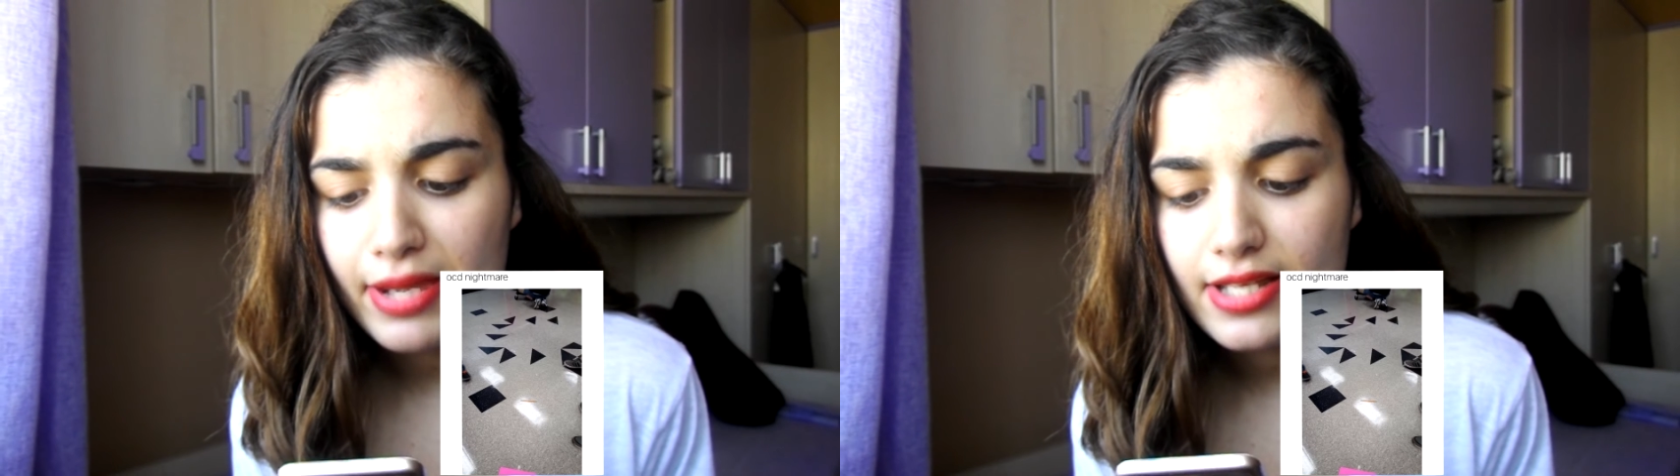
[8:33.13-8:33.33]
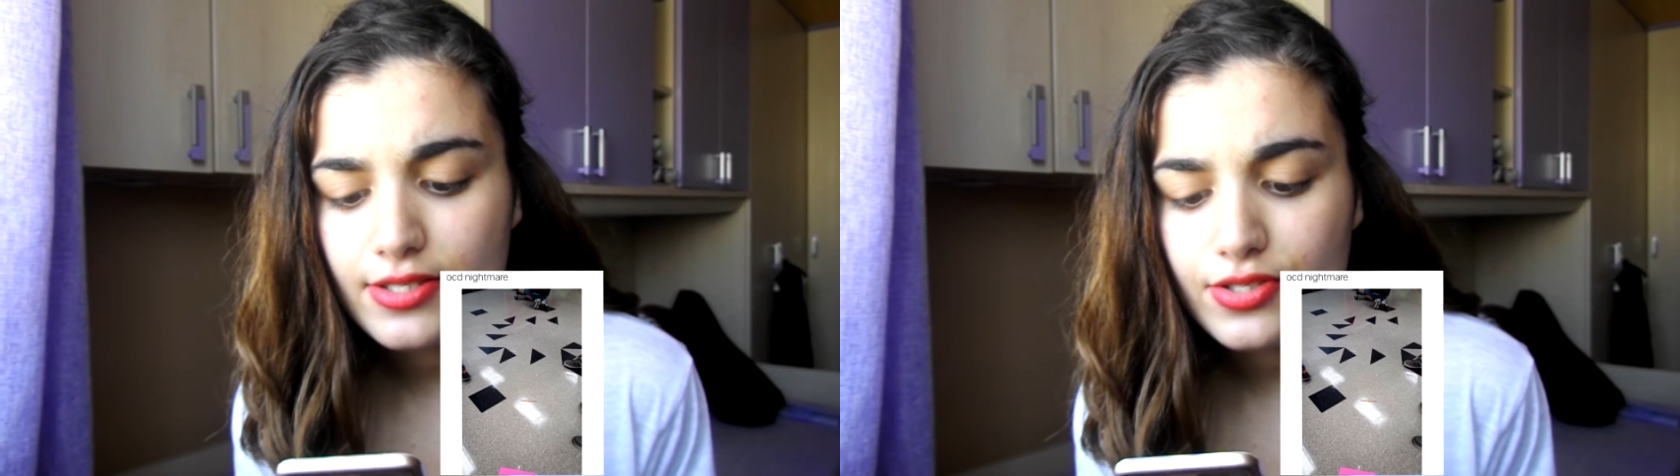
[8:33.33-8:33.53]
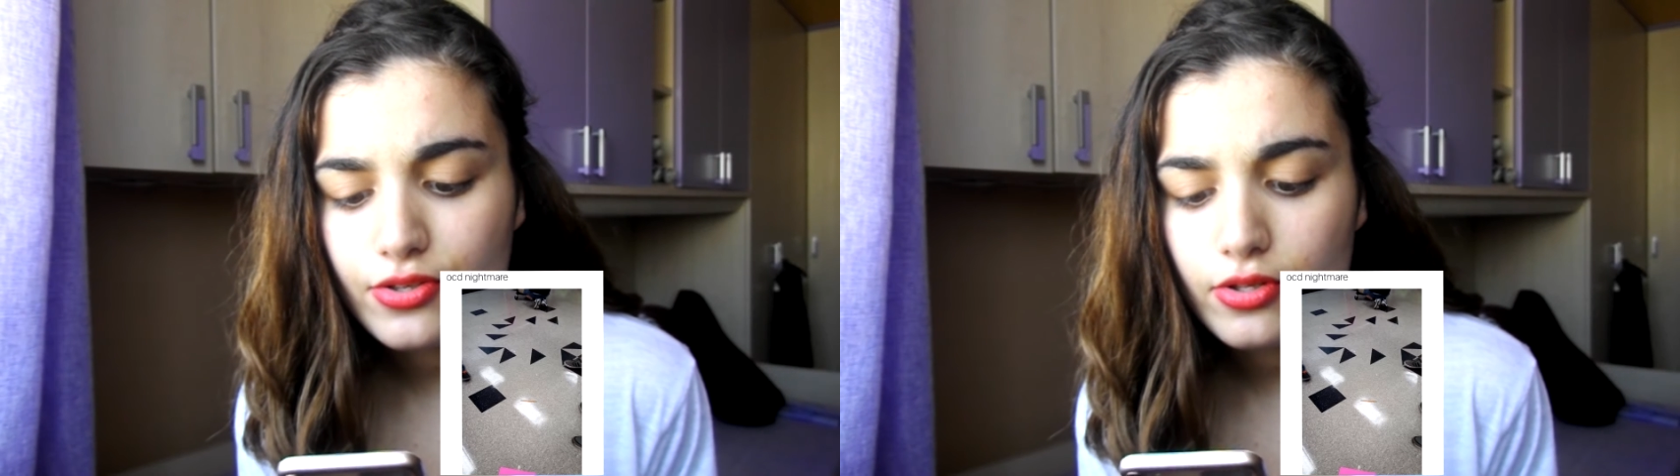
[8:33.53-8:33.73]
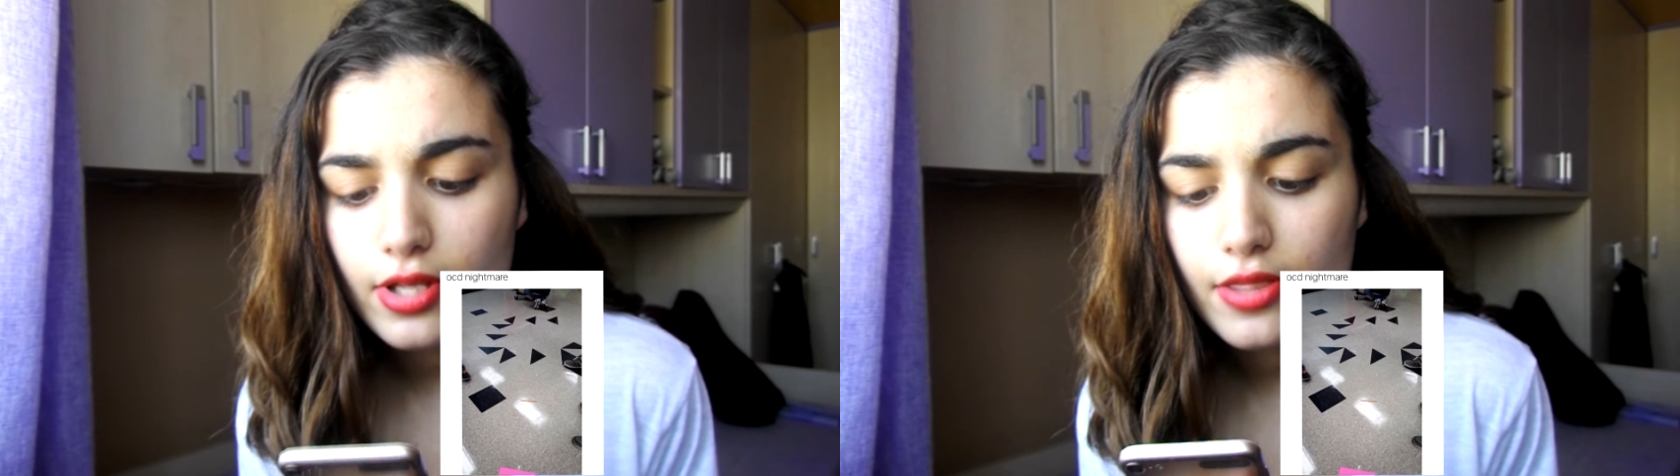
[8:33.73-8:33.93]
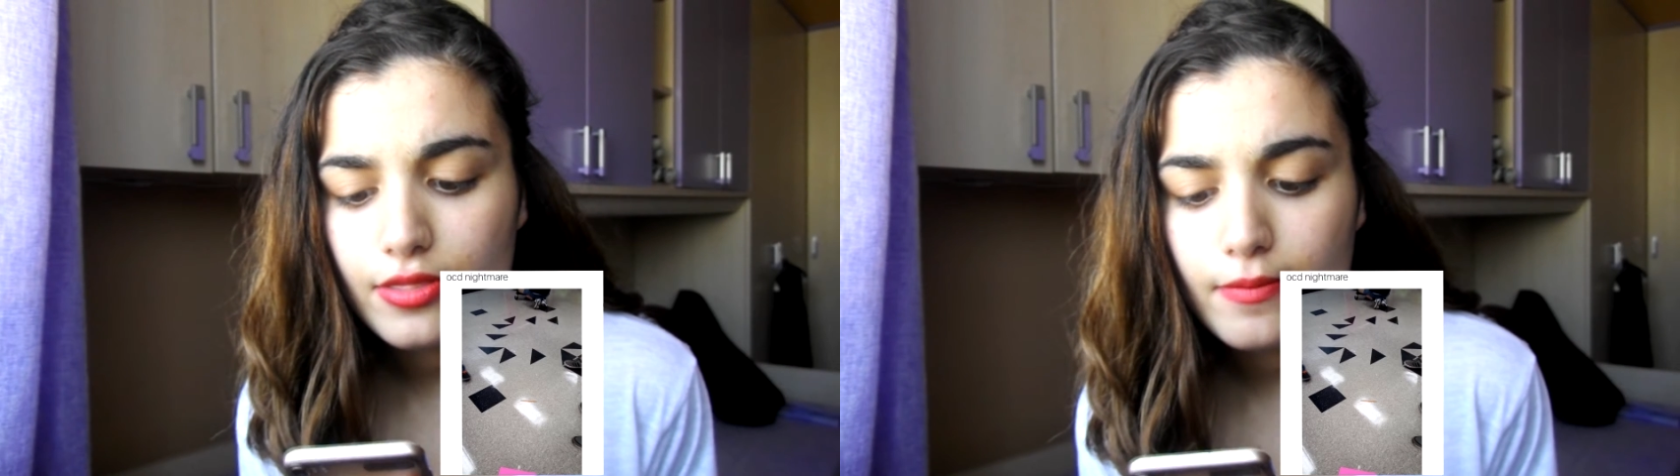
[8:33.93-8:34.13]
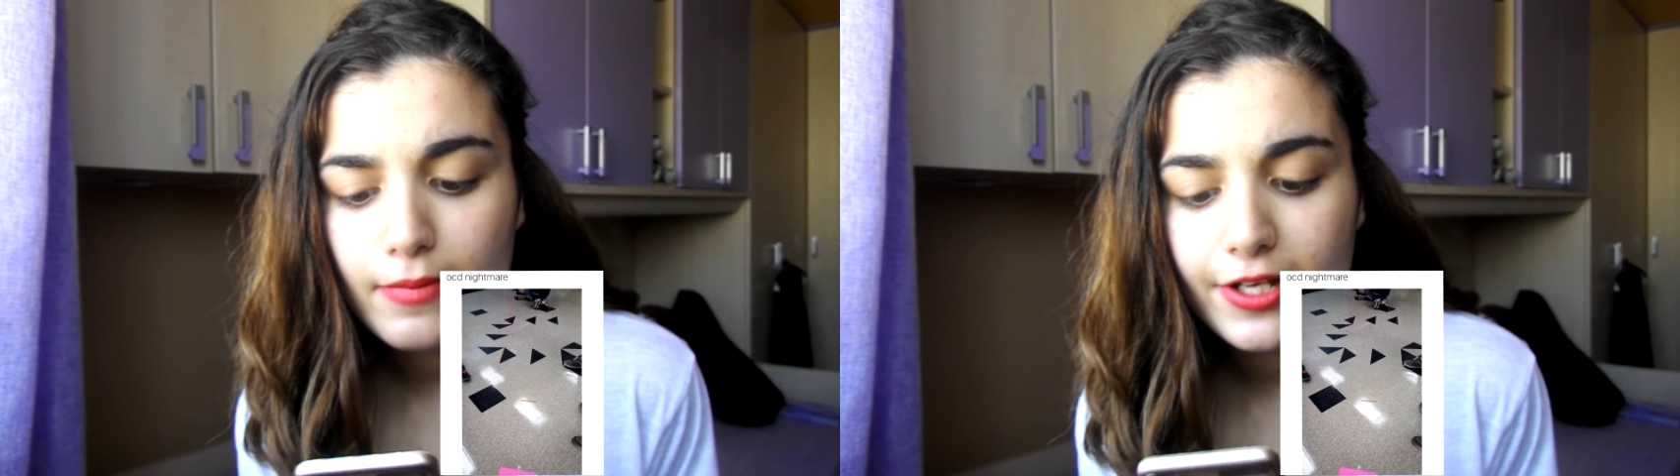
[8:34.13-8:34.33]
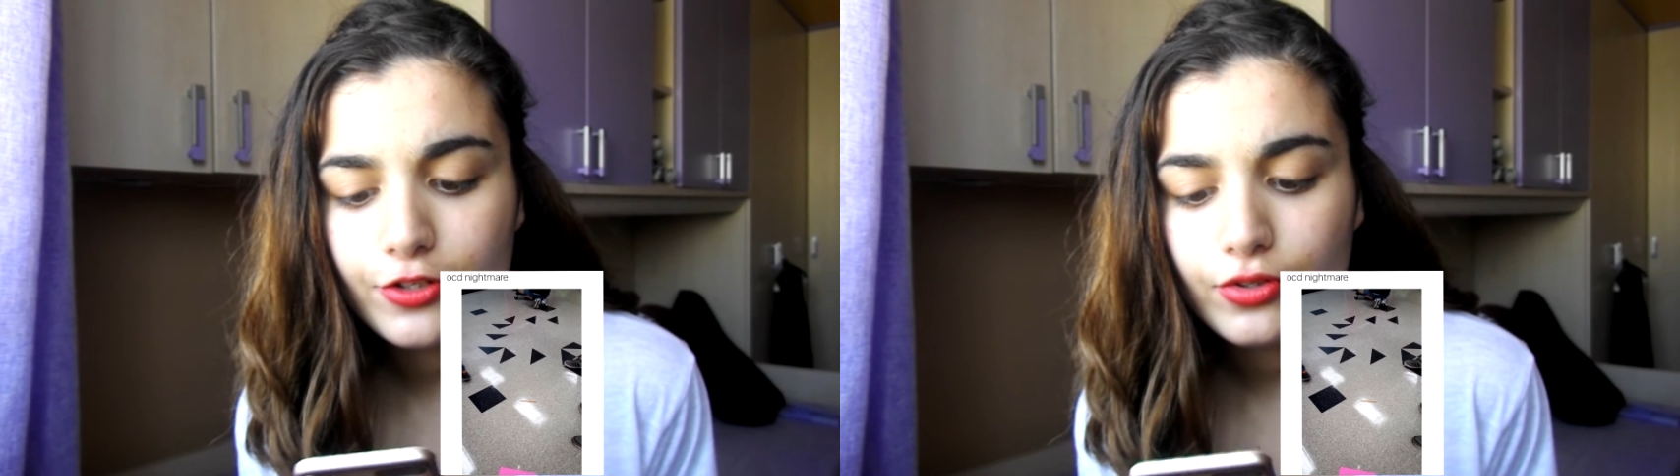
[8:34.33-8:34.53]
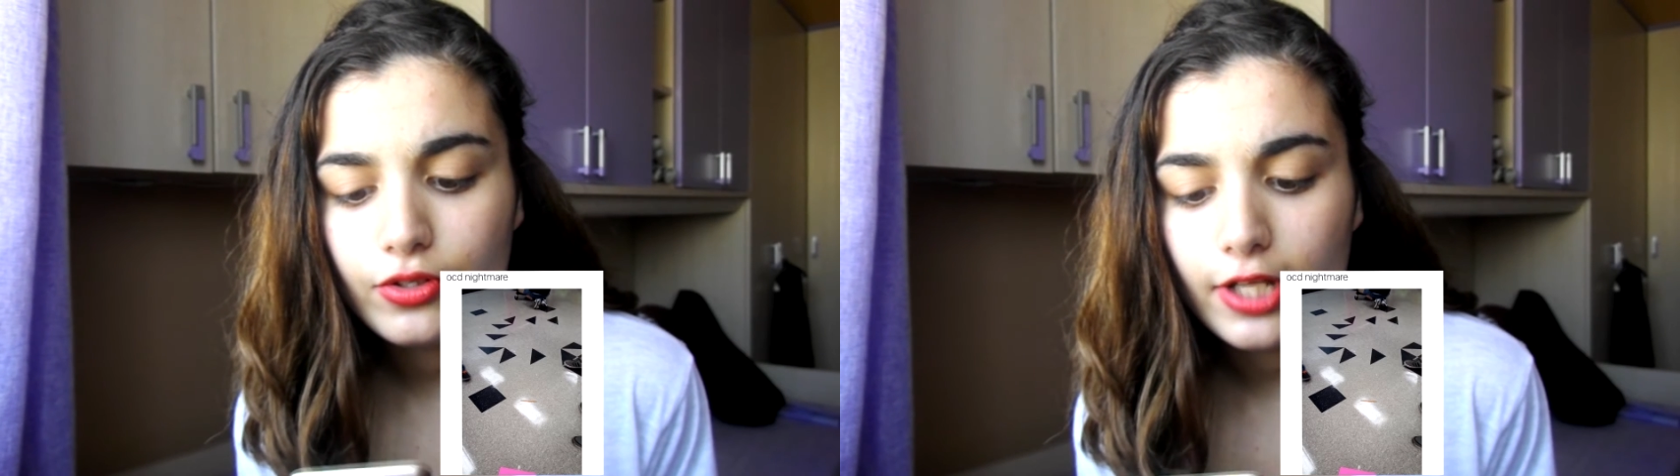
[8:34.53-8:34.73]
pencil in the
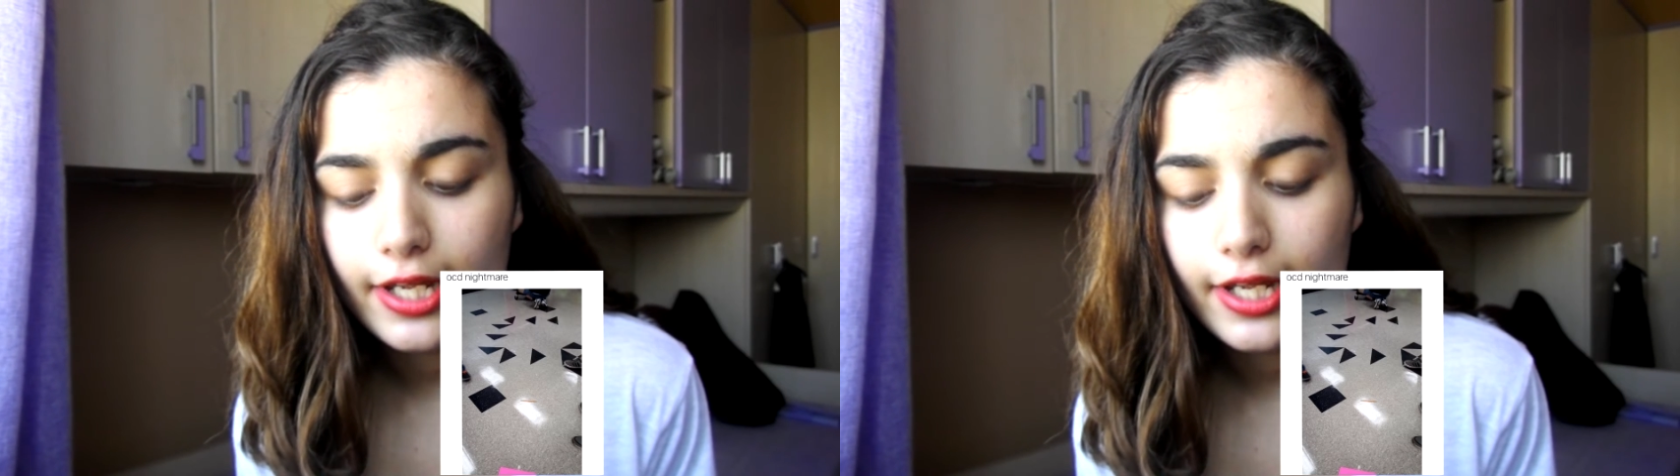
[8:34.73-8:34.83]
middle,